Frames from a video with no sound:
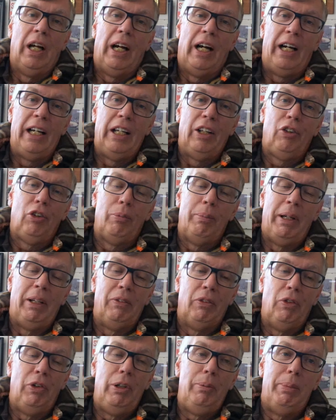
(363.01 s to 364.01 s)
I
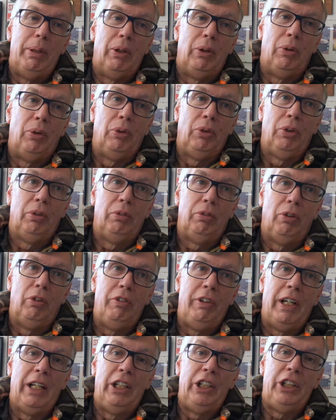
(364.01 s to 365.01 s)
estimate rebuild for
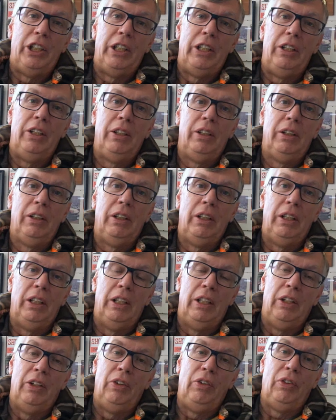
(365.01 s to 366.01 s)
the engine
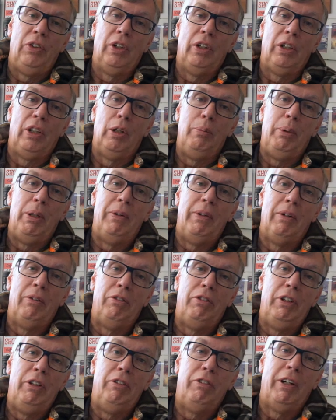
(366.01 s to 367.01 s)
is going to be around
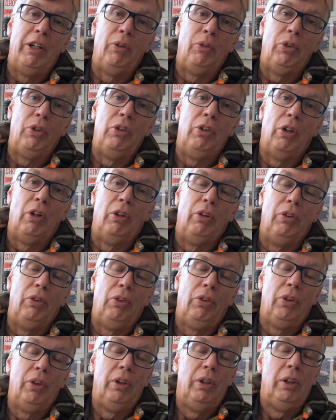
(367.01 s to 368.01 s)

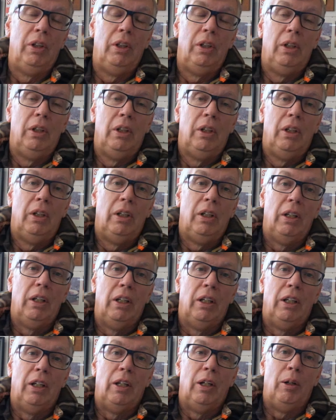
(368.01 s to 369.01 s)

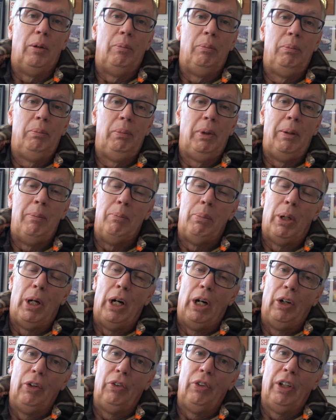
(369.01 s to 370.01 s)
$3,000 in
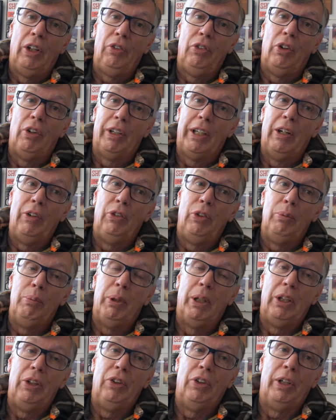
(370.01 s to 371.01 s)
parts. That's not counting
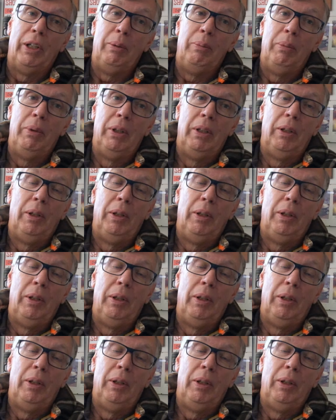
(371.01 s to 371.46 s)
my time.